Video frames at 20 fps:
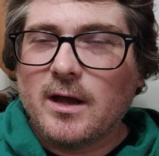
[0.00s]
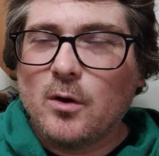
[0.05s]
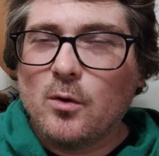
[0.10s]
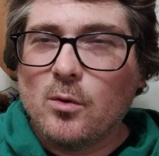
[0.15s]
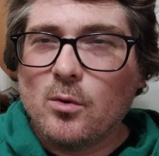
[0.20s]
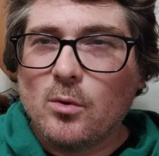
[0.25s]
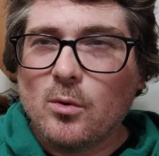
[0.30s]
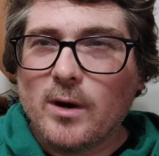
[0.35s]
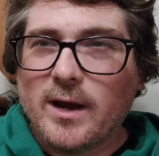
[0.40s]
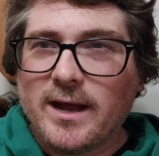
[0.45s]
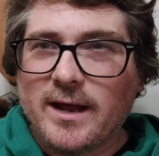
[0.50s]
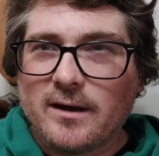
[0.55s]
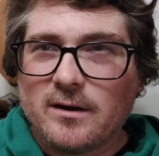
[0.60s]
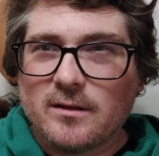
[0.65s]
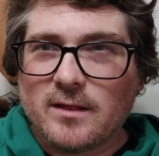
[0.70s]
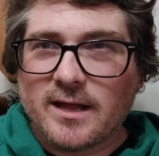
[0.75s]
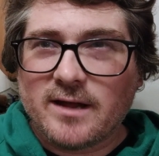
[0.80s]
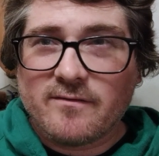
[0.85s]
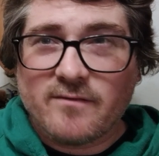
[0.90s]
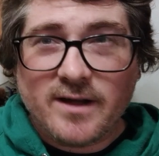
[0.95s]

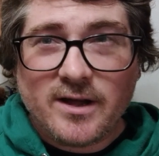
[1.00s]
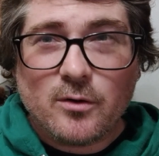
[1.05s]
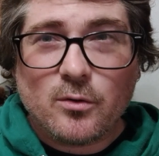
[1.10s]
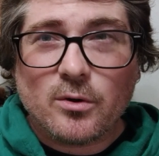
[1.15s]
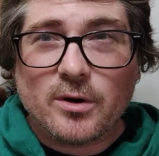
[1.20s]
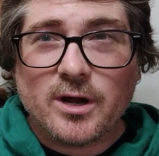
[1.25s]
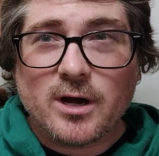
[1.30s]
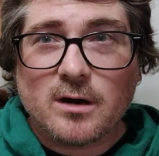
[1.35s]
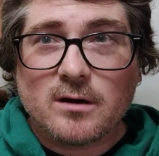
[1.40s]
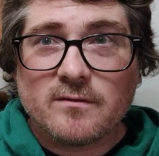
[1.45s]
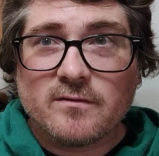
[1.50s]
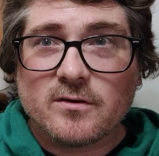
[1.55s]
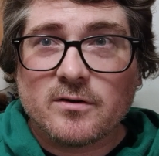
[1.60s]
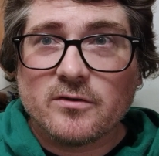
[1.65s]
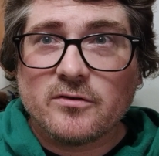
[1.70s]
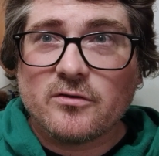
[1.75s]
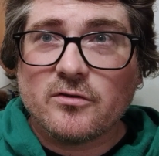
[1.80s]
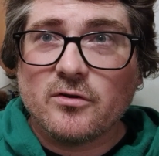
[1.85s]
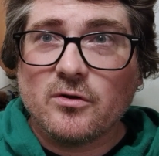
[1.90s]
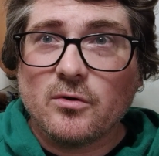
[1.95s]
and like fight
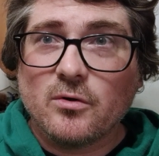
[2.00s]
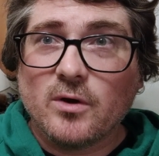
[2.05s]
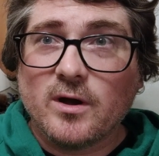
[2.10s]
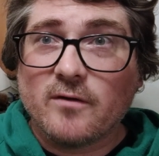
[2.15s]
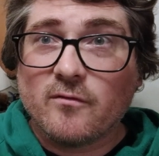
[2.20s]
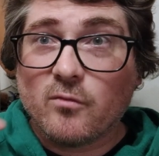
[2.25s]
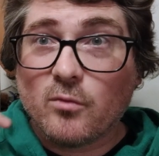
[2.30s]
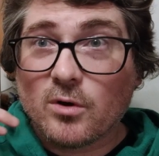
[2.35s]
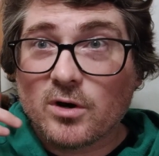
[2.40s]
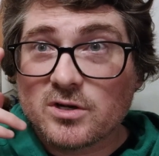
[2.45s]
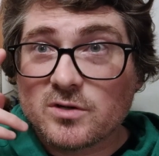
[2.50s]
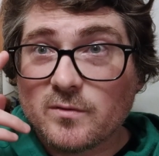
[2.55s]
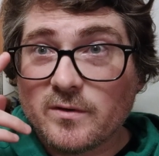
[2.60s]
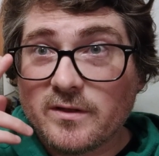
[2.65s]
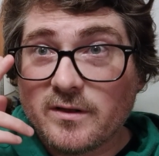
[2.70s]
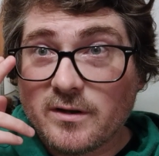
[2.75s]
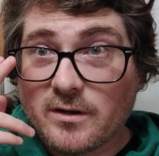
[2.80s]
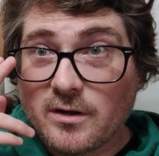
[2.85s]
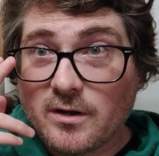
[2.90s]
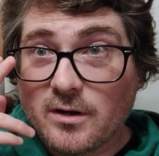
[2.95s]
choreographers who have worked
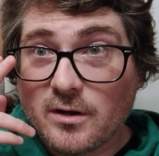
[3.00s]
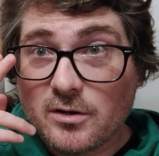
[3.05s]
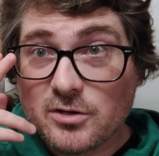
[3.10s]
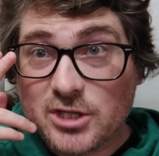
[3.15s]
with